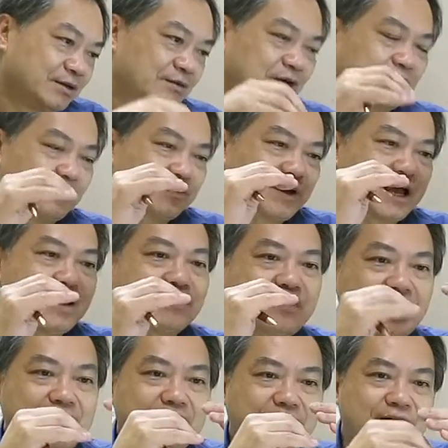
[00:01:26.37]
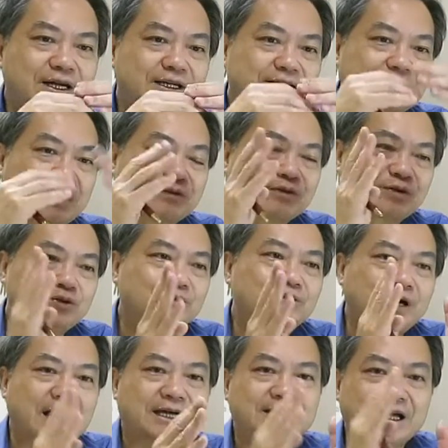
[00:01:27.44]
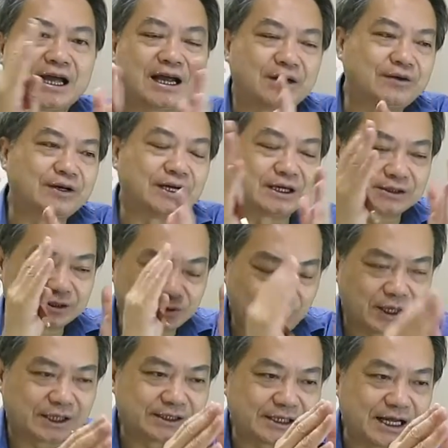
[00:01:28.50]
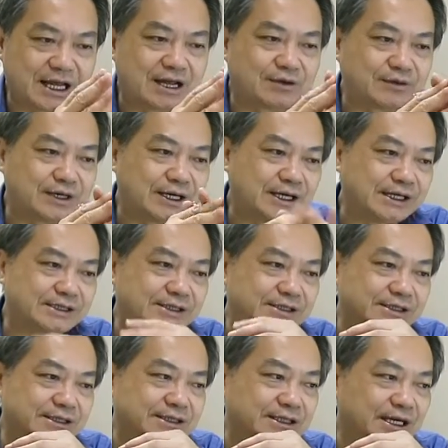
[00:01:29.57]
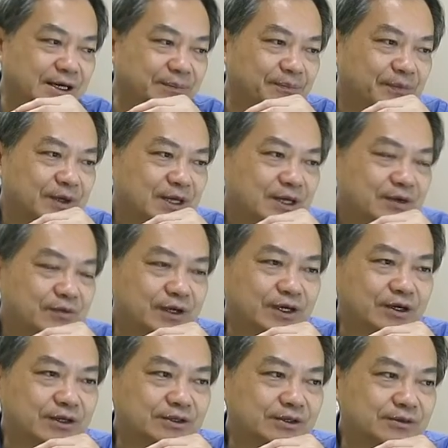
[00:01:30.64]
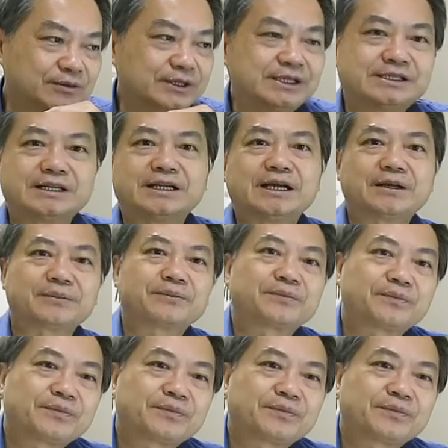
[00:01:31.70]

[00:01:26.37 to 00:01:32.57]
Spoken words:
For the faith area, there are 2 other areas. One area is the we call the reasoning.